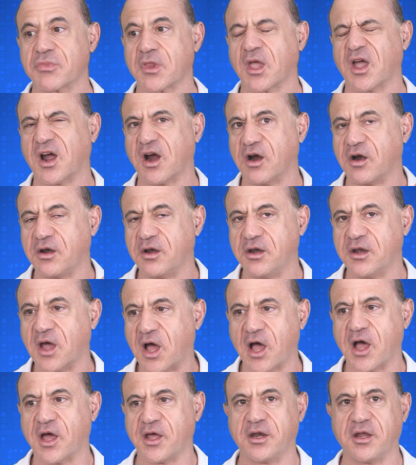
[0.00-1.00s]
are
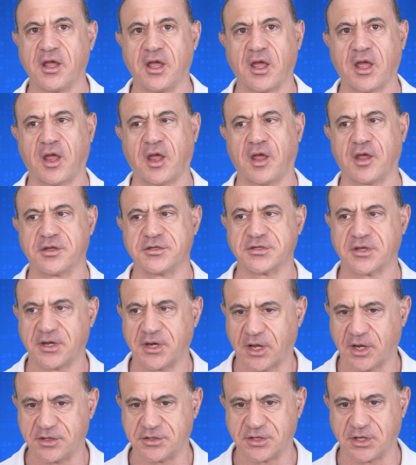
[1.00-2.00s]
not hands on
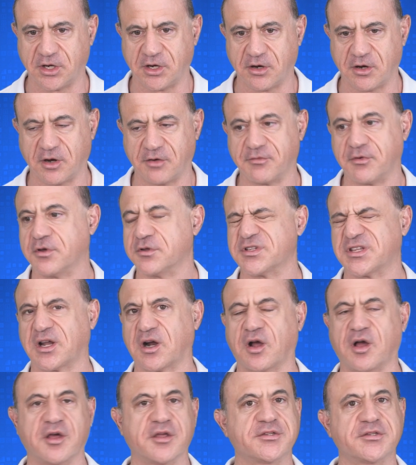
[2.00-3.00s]
engineering roles, they're
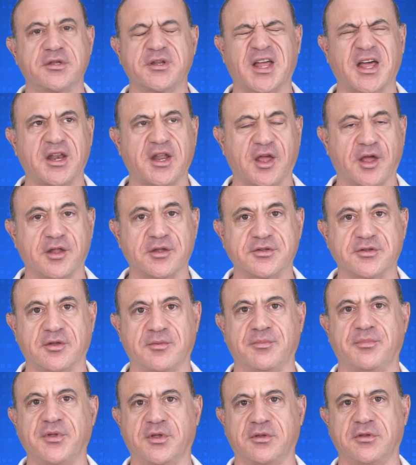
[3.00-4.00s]
also not hands
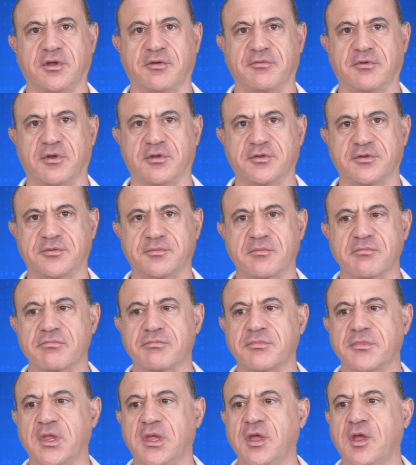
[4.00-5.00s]
on building roles.
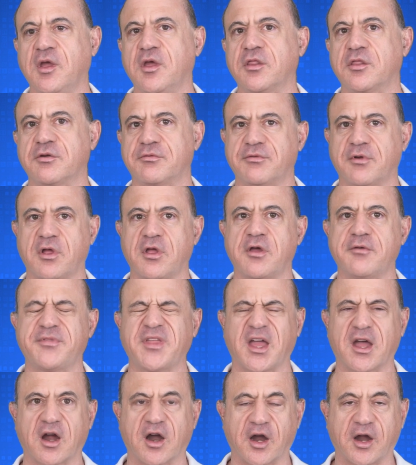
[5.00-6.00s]
The role of
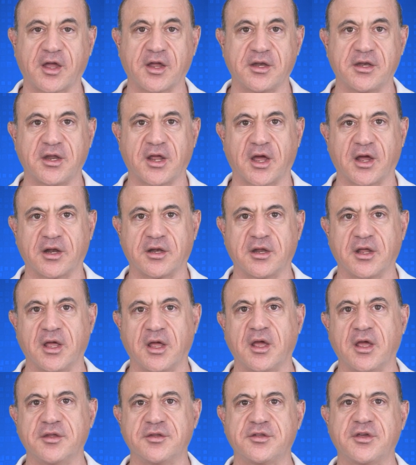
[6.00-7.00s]
the architect
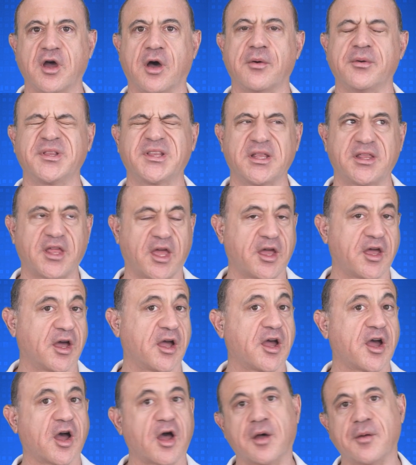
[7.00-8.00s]
is going to take a
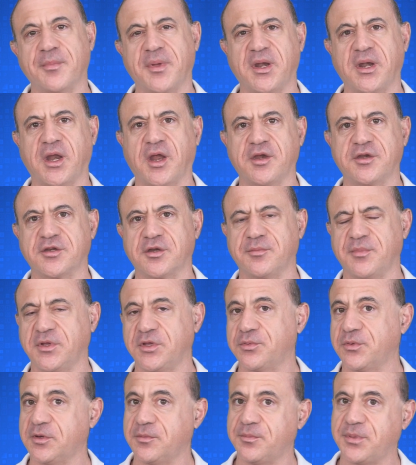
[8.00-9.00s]
combination
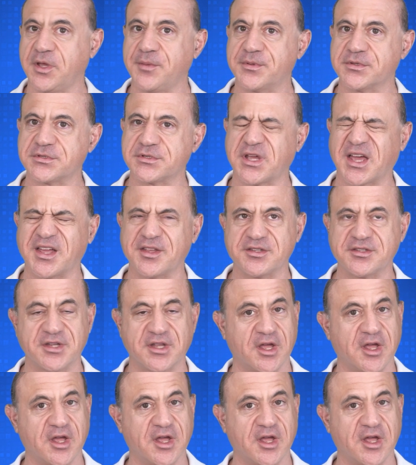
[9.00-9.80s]
between people skills,